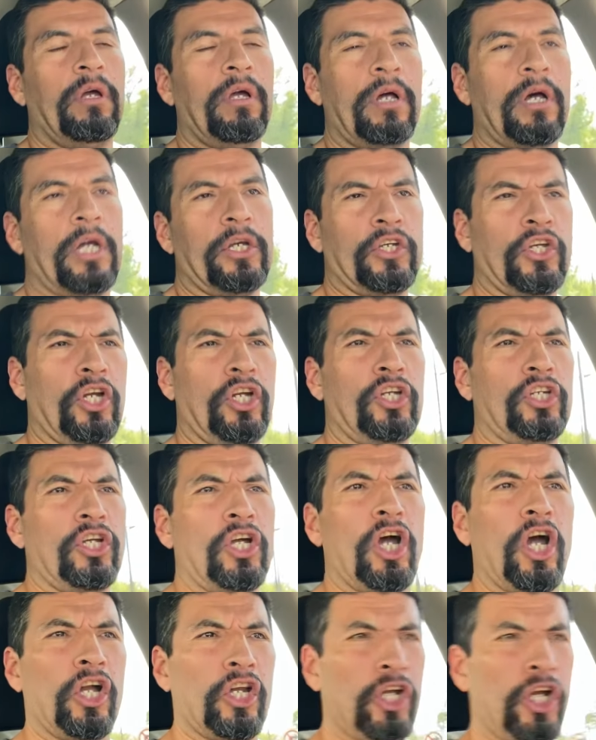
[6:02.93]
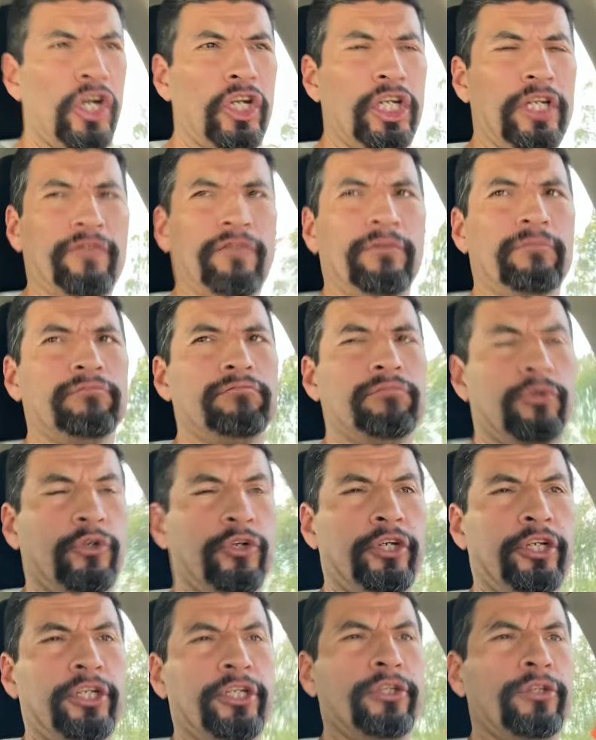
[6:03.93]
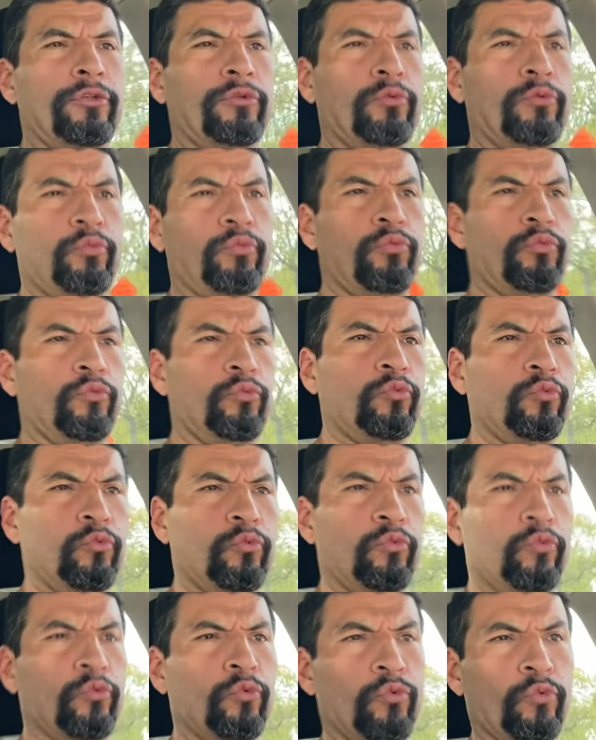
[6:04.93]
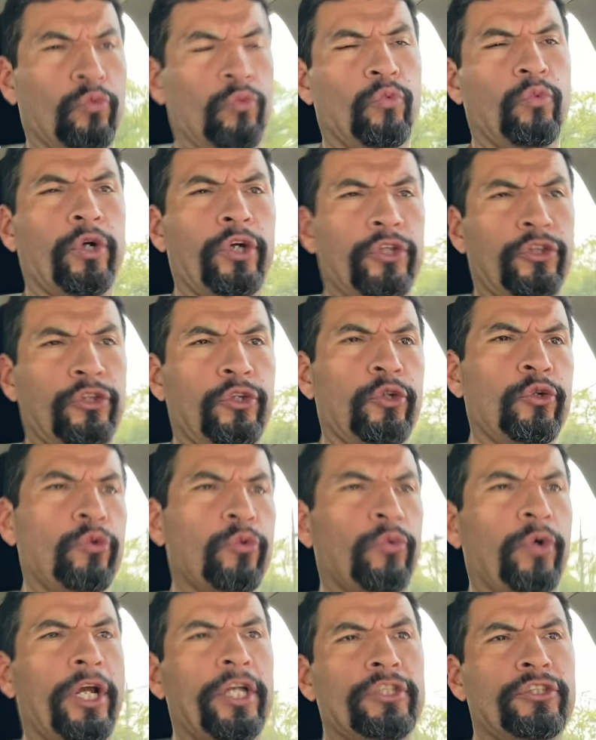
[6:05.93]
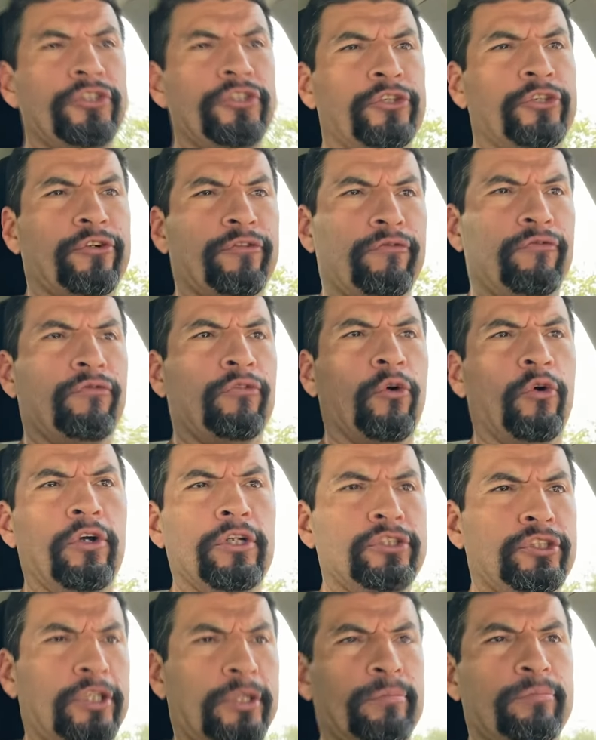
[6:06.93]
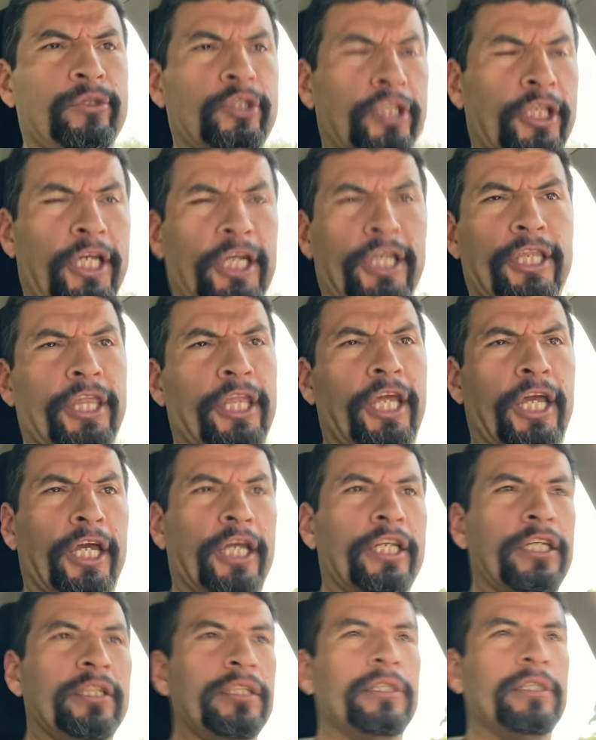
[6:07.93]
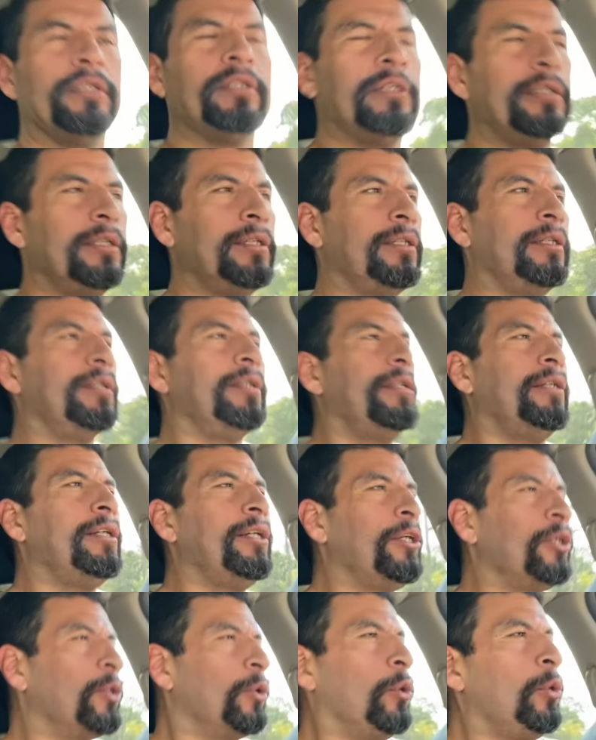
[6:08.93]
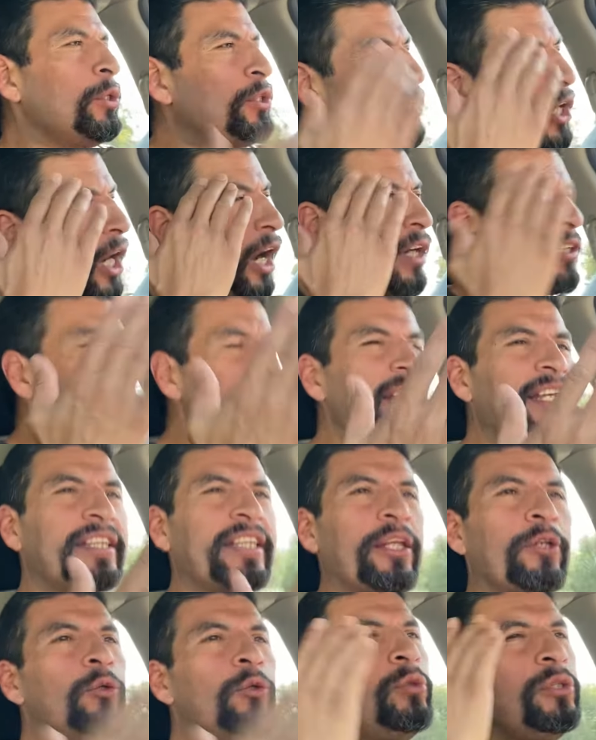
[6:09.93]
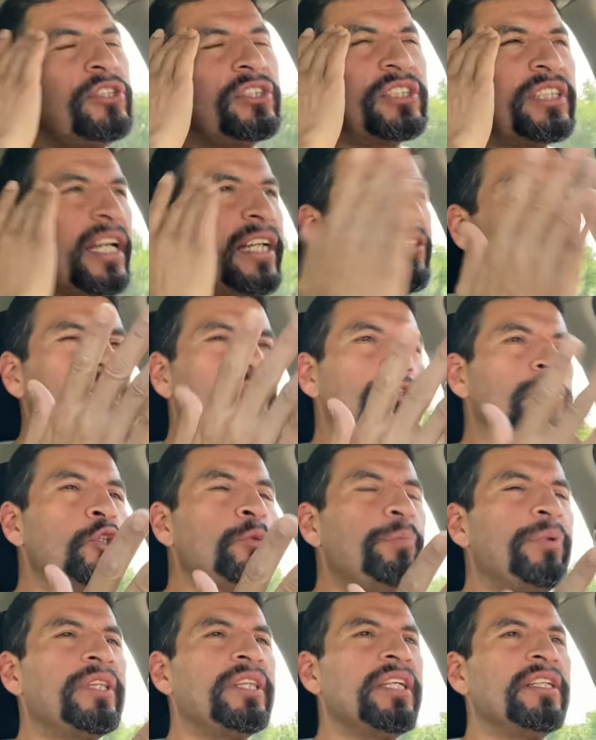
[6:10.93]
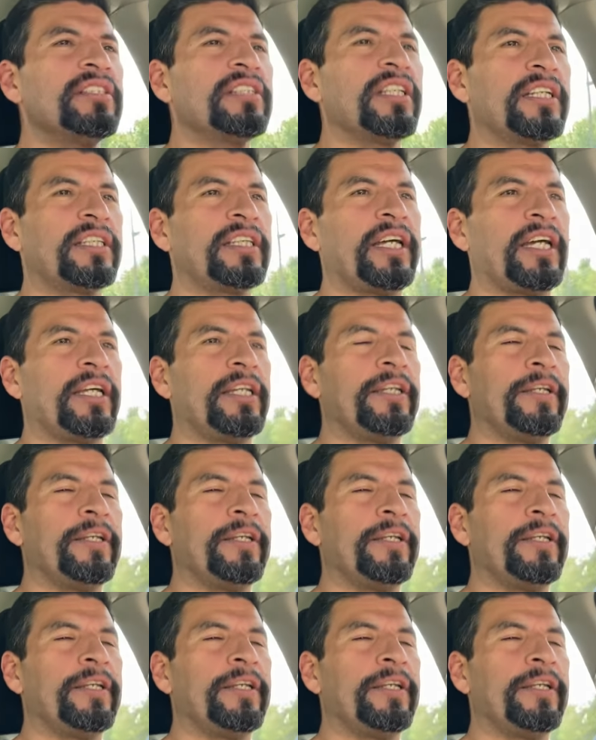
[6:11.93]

I can't even breathe with you raising your voice on me like that. Who talks like that? Who says stupid things like that?